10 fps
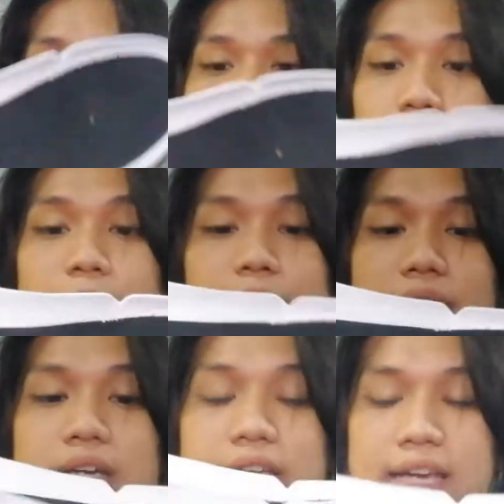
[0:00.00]
So
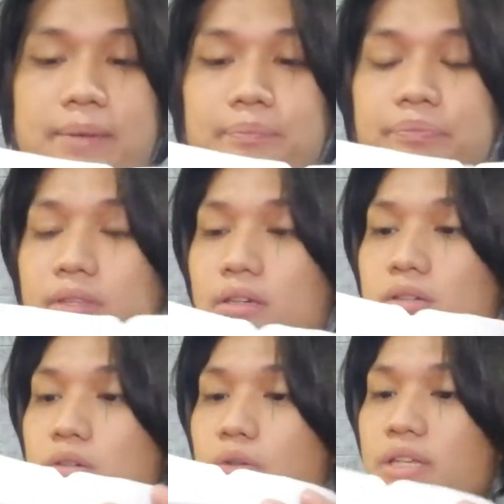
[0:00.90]
yeah,
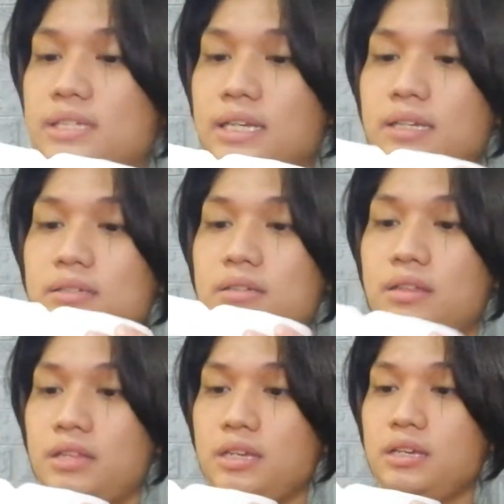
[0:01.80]
so this is
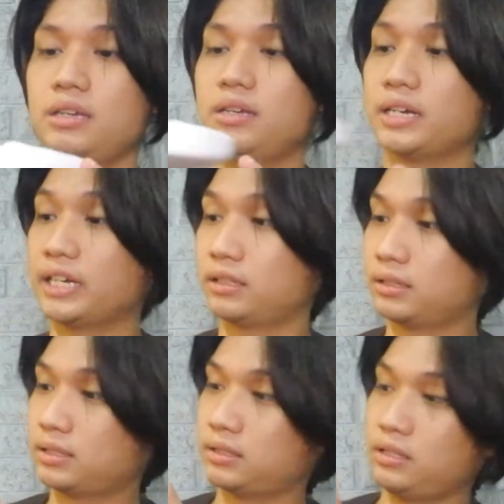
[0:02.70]

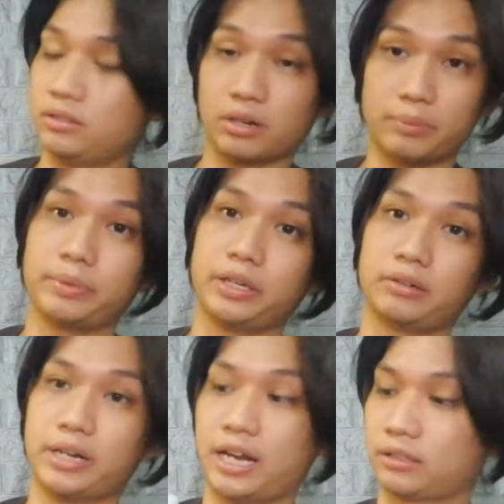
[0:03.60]
the drop-in
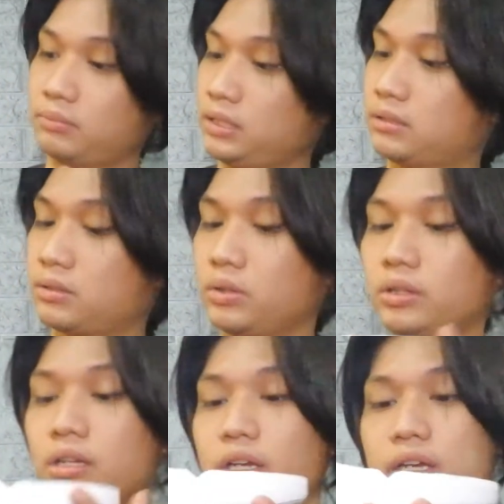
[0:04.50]
React midsole.